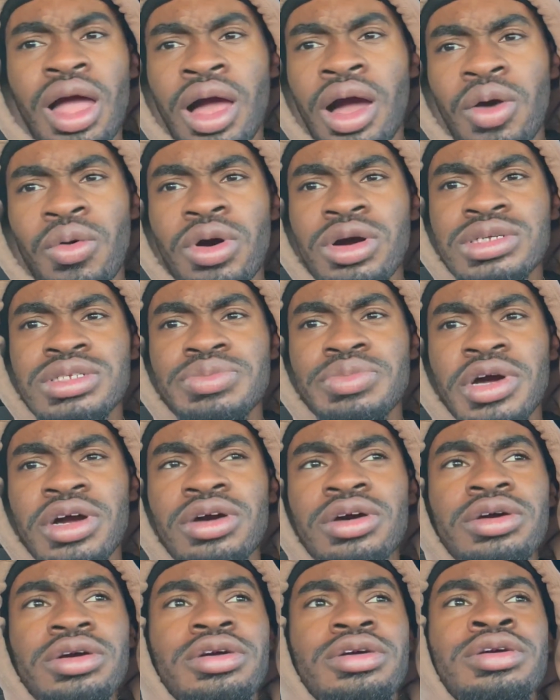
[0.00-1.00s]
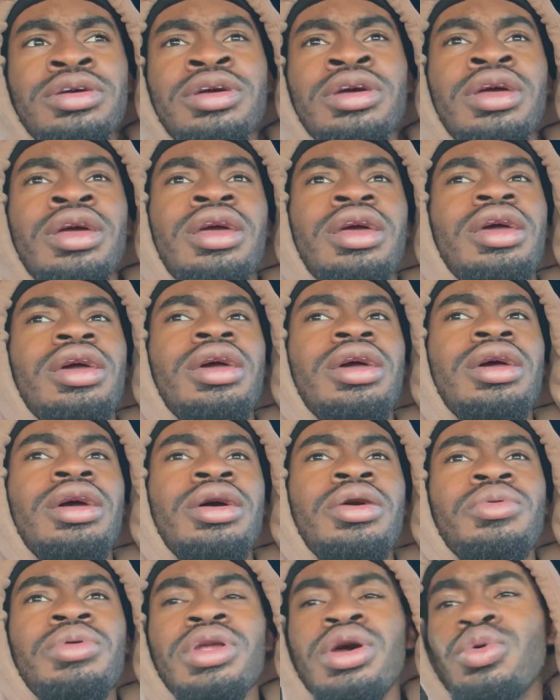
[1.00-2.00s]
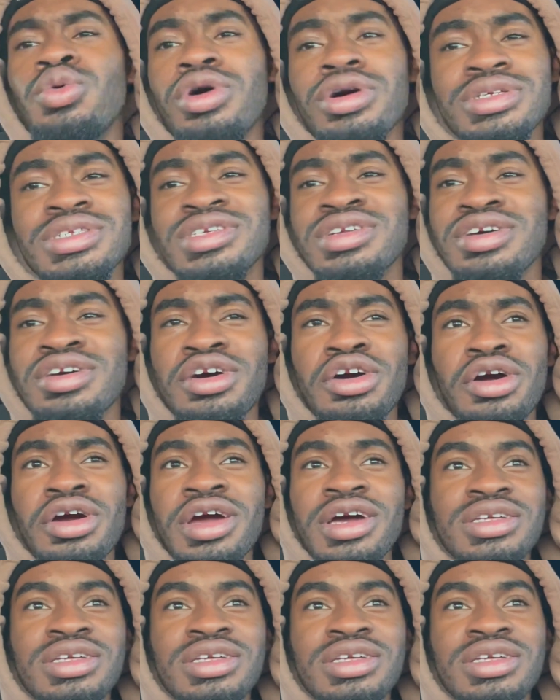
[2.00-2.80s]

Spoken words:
I walked to my car. And when I walked to the car,